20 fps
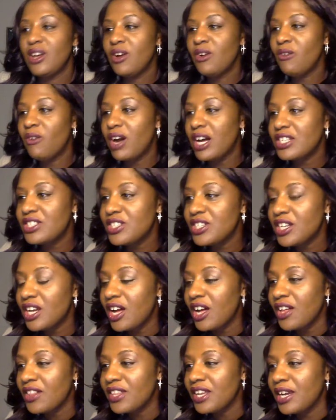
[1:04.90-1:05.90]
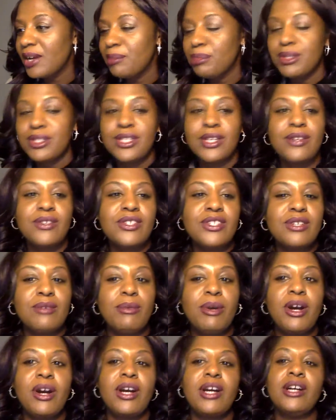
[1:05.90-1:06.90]
Watching all the episodes
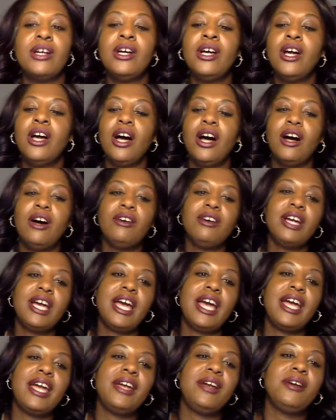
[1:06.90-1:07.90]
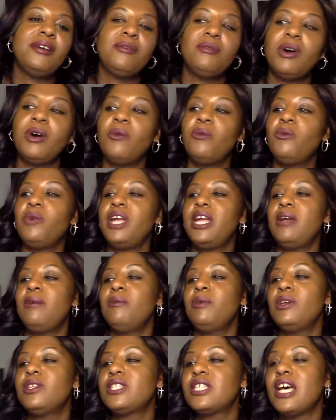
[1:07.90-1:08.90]
tomorrow. Okay, well, we
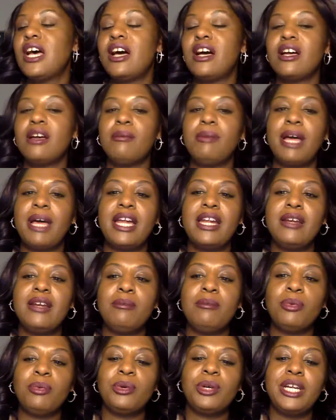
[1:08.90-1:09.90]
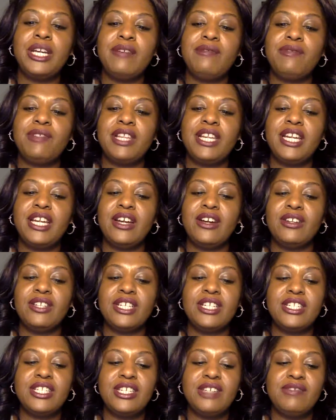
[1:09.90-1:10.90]
will talk about it briefly on the
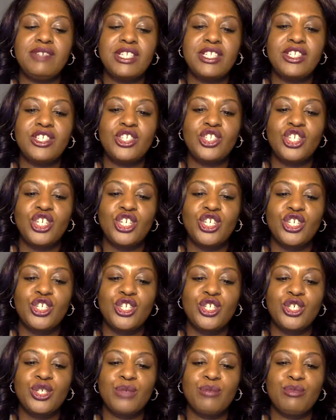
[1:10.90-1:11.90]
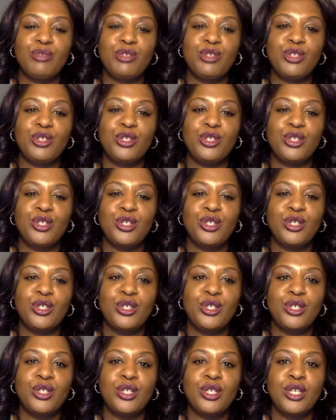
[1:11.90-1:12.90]
Diva Disturbed.
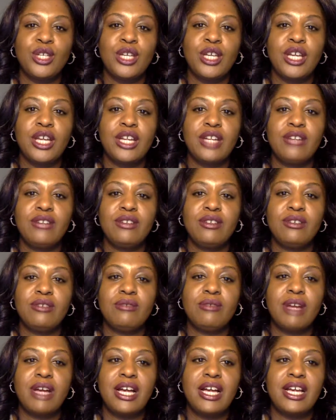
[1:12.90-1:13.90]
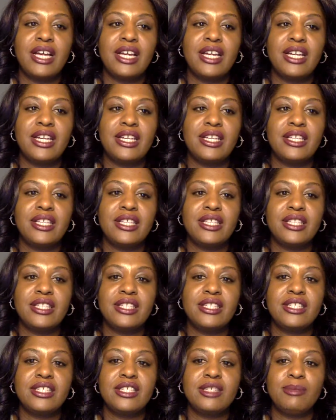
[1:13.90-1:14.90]
I don't know why
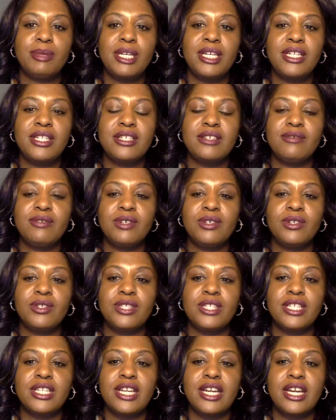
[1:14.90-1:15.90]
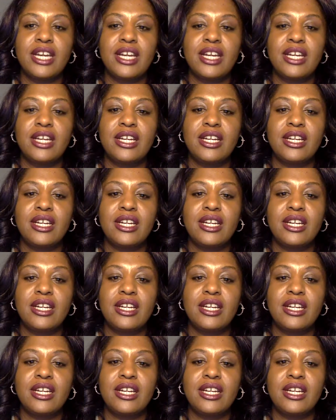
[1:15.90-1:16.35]
this is being difficult today.